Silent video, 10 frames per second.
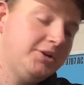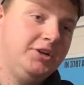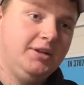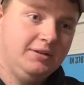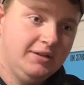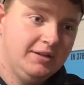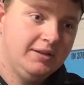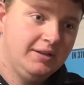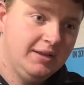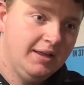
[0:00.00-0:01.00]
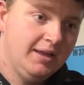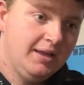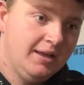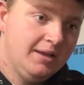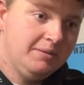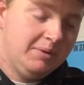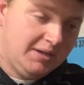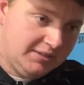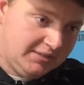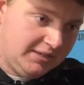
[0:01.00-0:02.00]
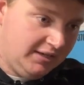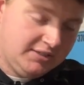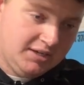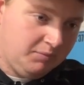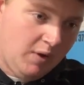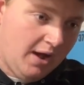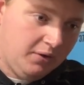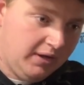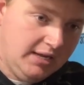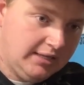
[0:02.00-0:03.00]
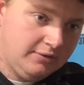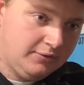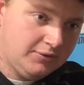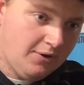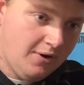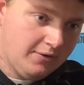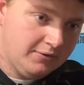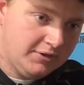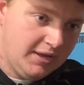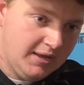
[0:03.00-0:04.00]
it because it's somehow eating through starters.